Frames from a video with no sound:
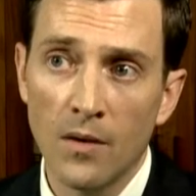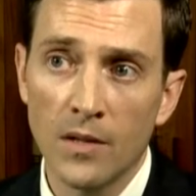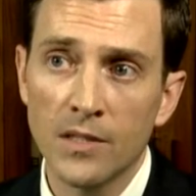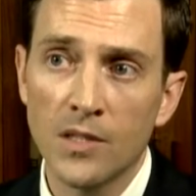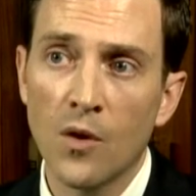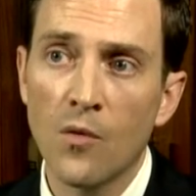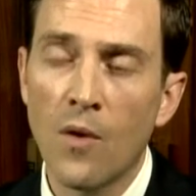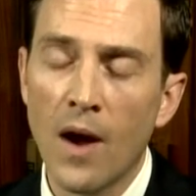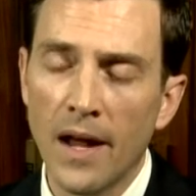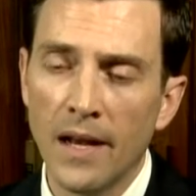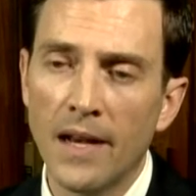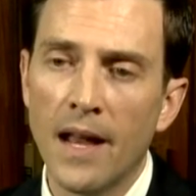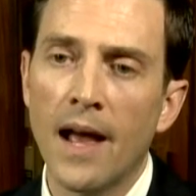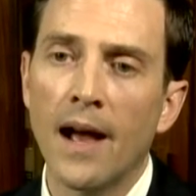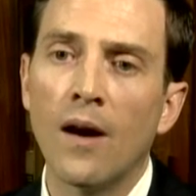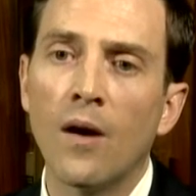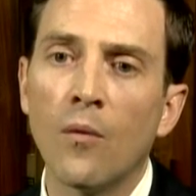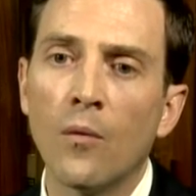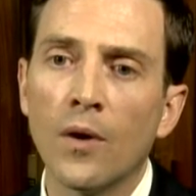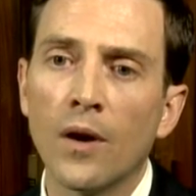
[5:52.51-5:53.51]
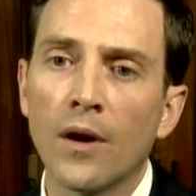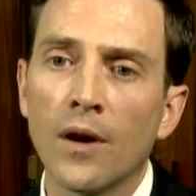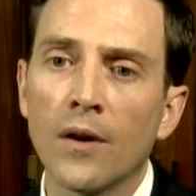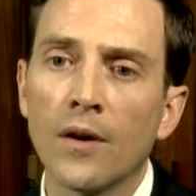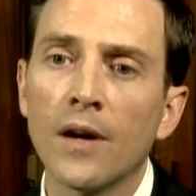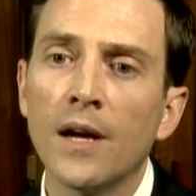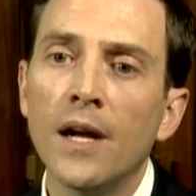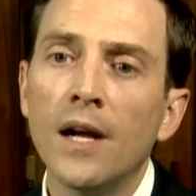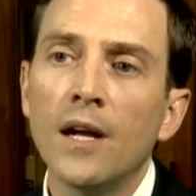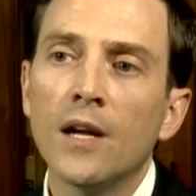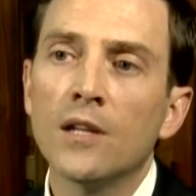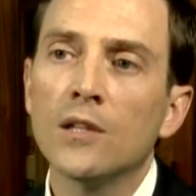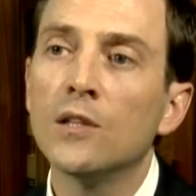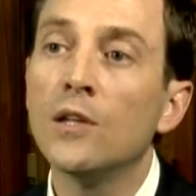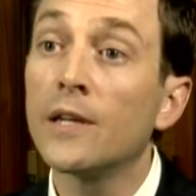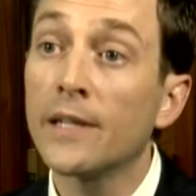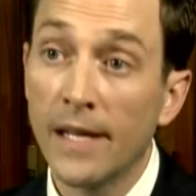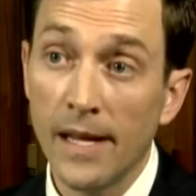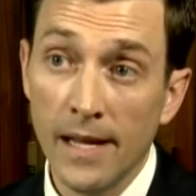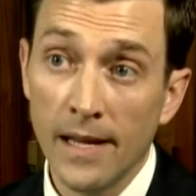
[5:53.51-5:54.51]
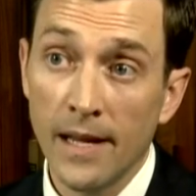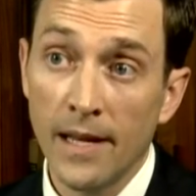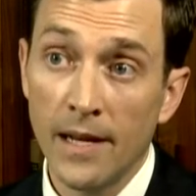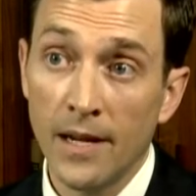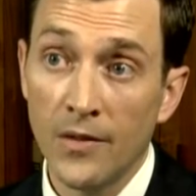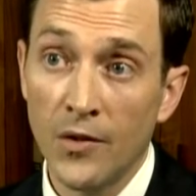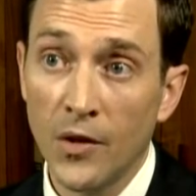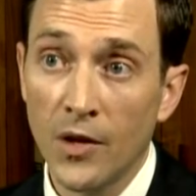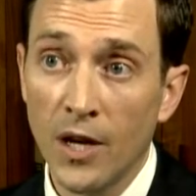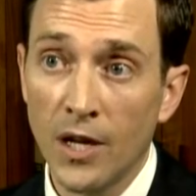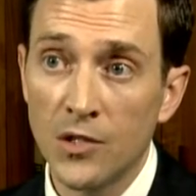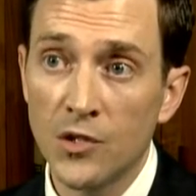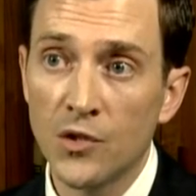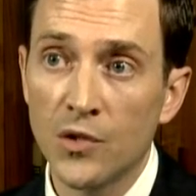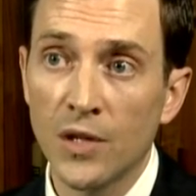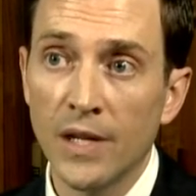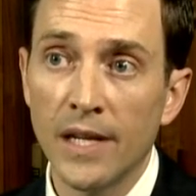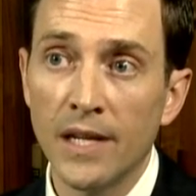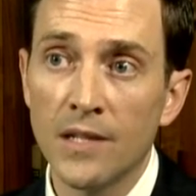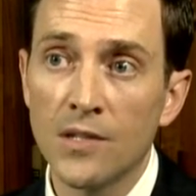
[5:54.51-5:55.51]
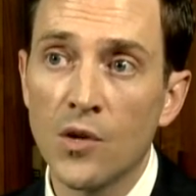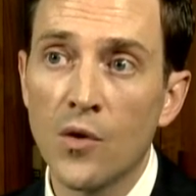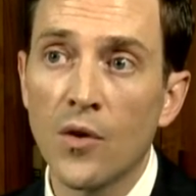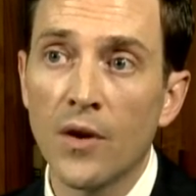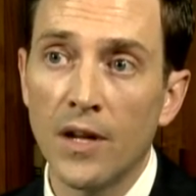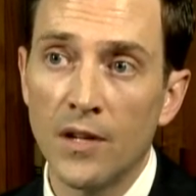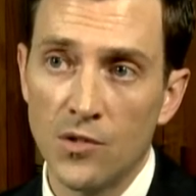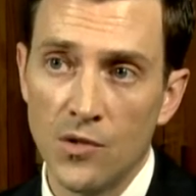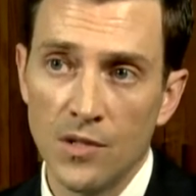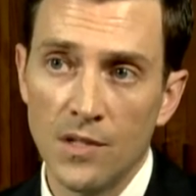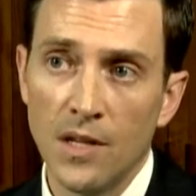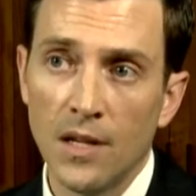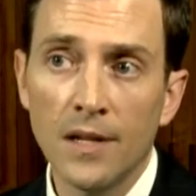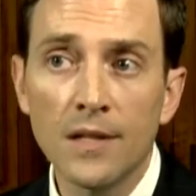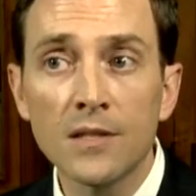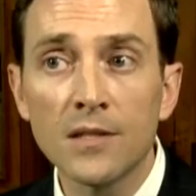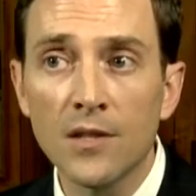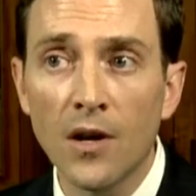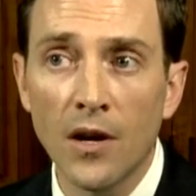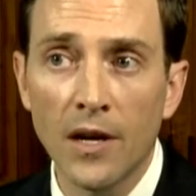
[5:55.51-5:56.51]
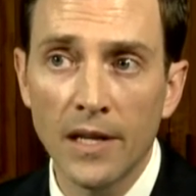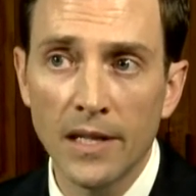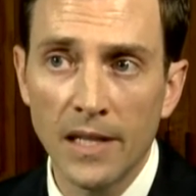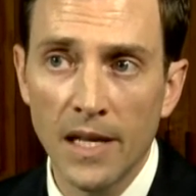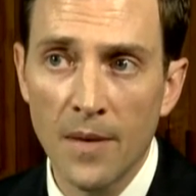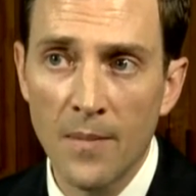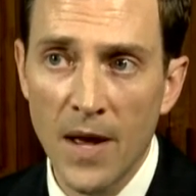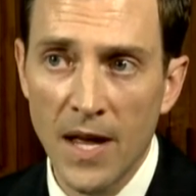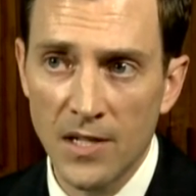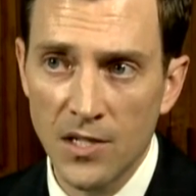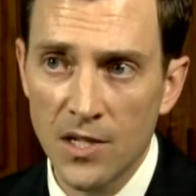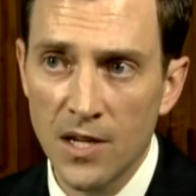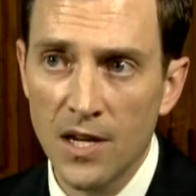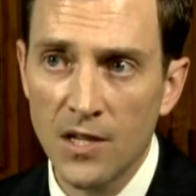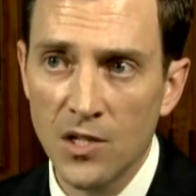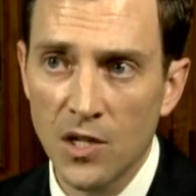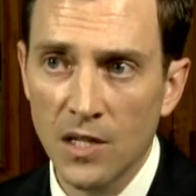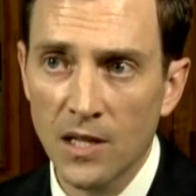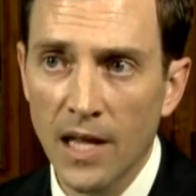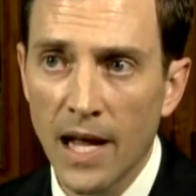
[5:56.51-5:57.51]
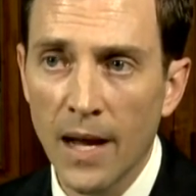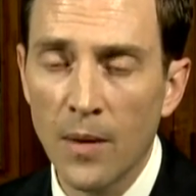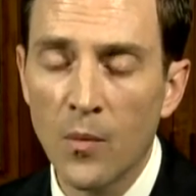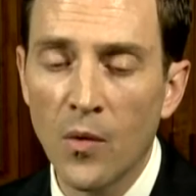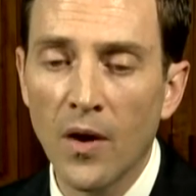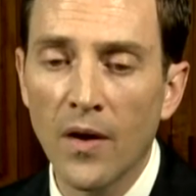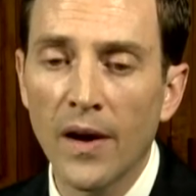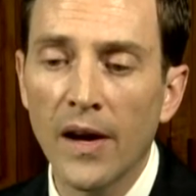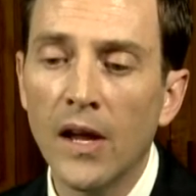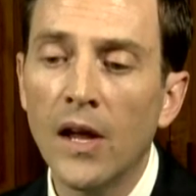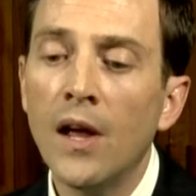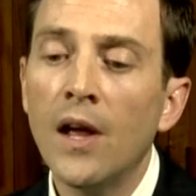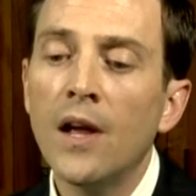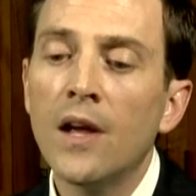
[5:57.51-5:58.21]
And so right now we're looking at other countries who are interested in starting the imagination library,